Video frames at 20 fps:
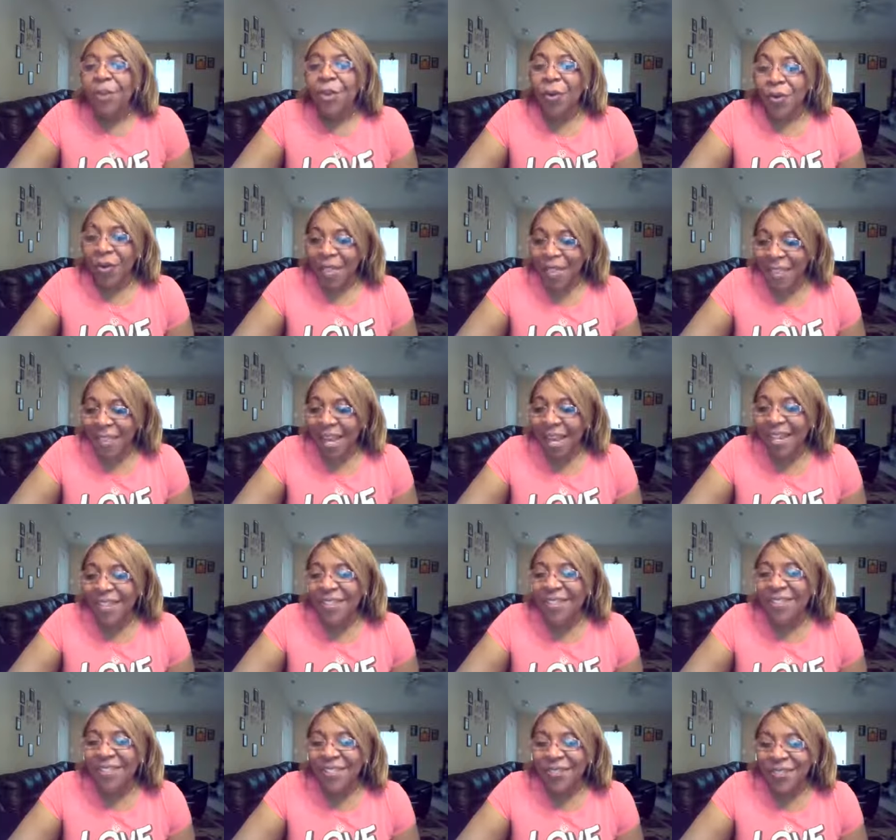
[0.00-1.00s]
You're
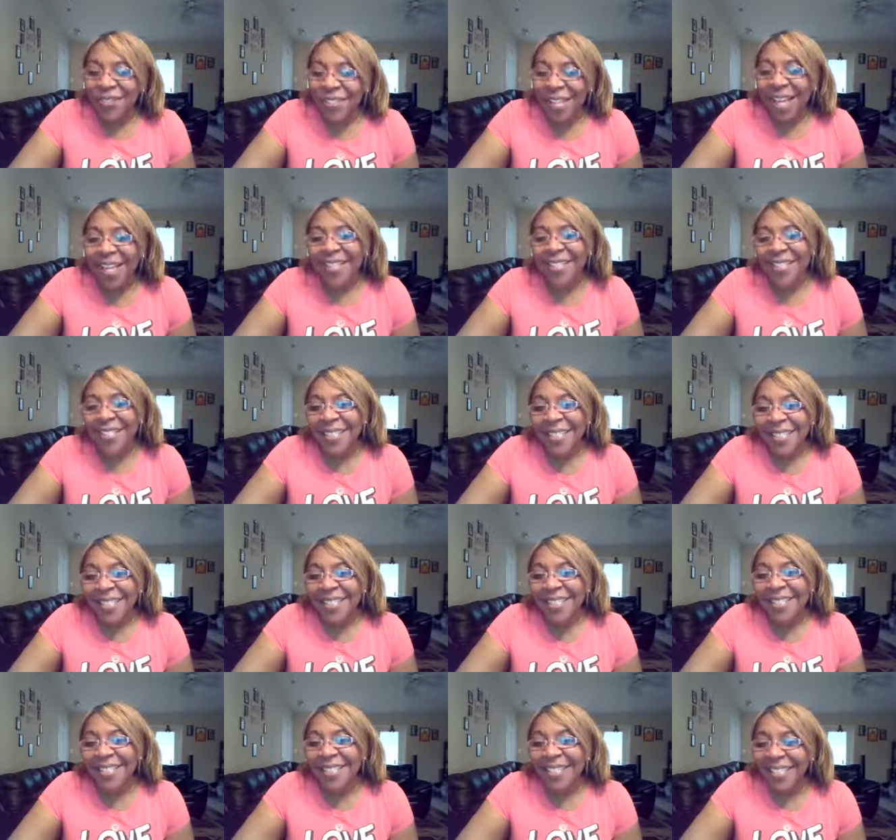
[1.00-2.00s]
excited to Tatani.